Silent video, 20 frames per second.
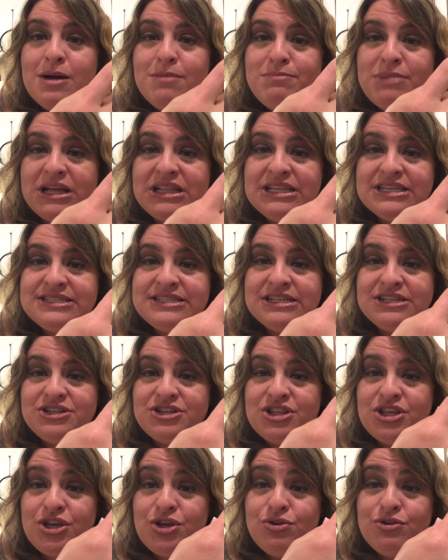by listening to
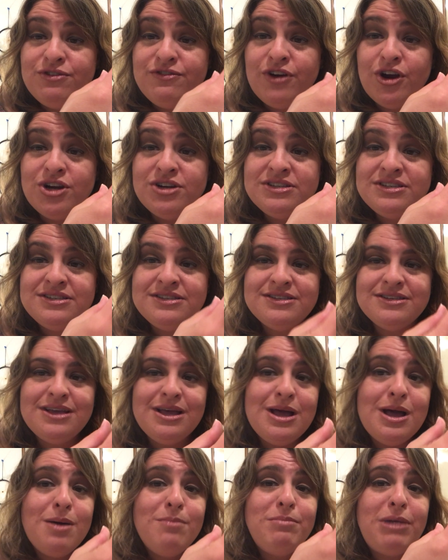the universe,
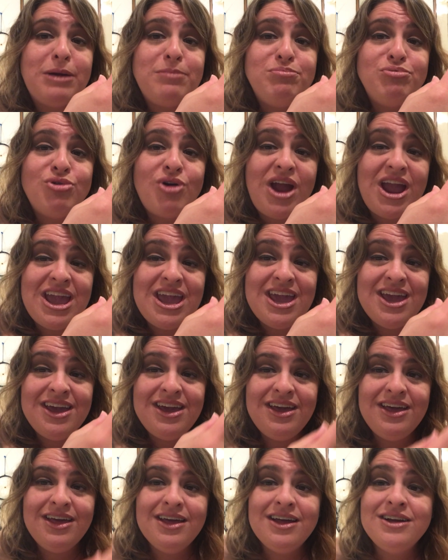by
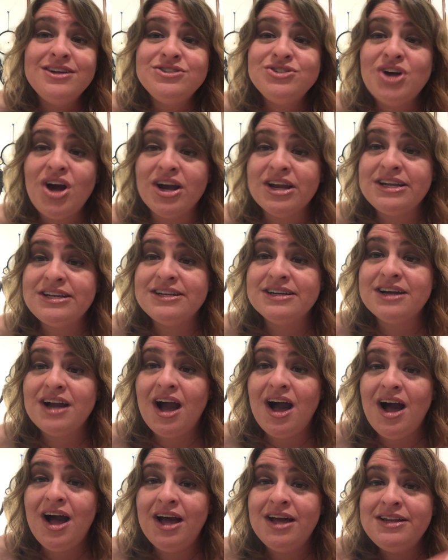praying, talking to
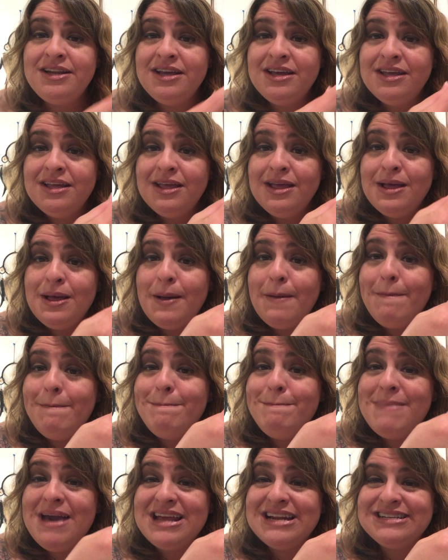God,
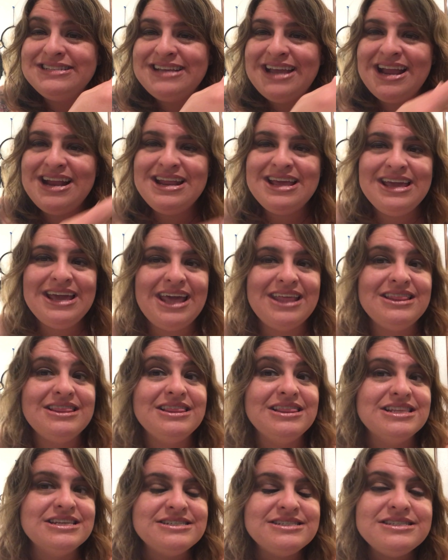meditating and
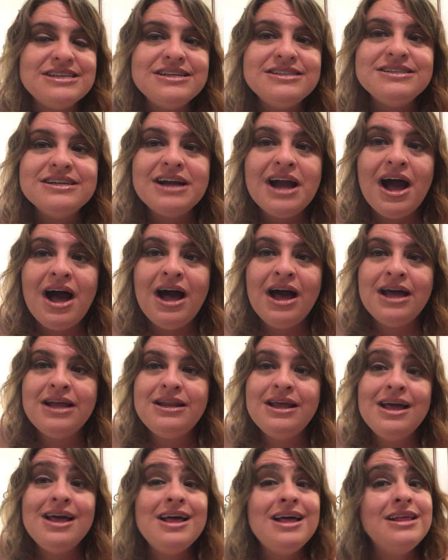listening to God,
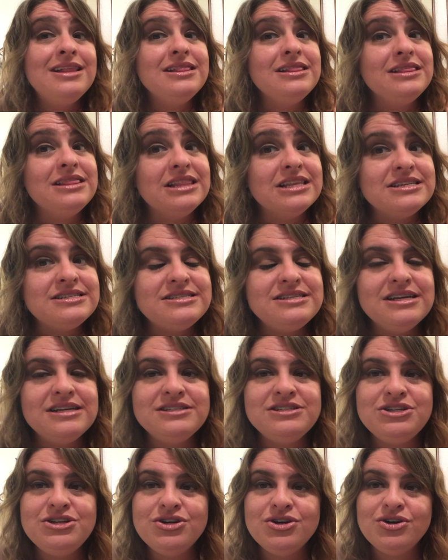listening
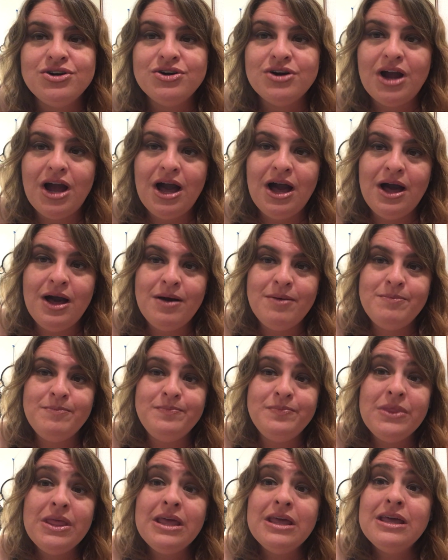to your,
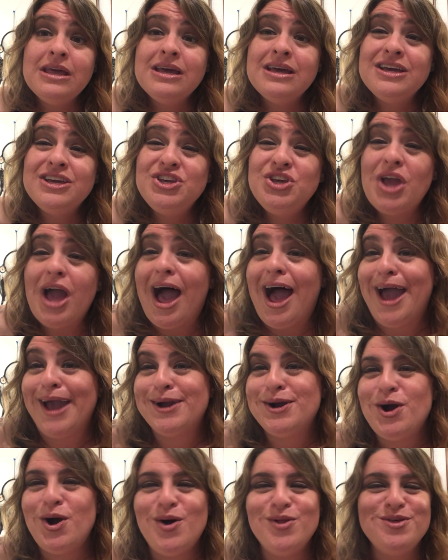I
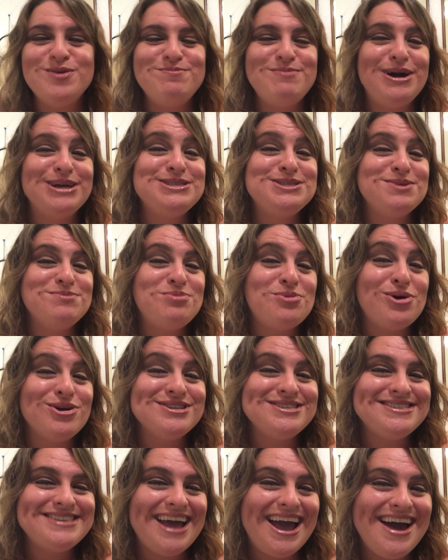call them my support
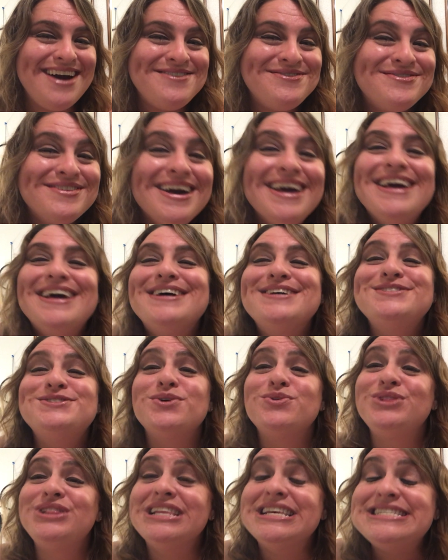staff. So
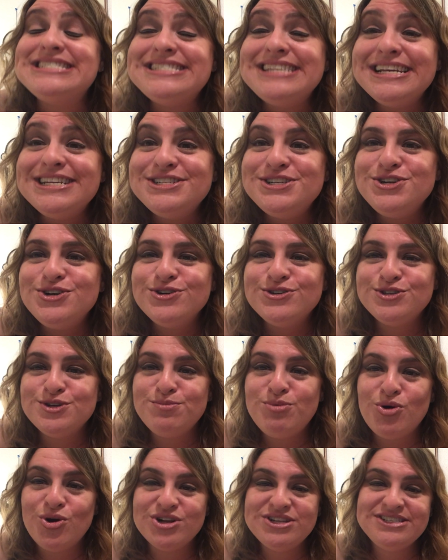listening to your
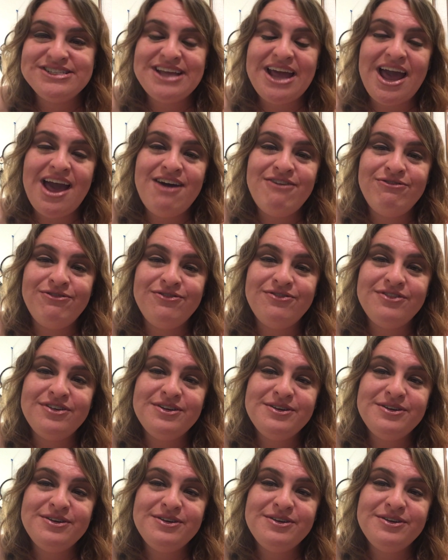support staff,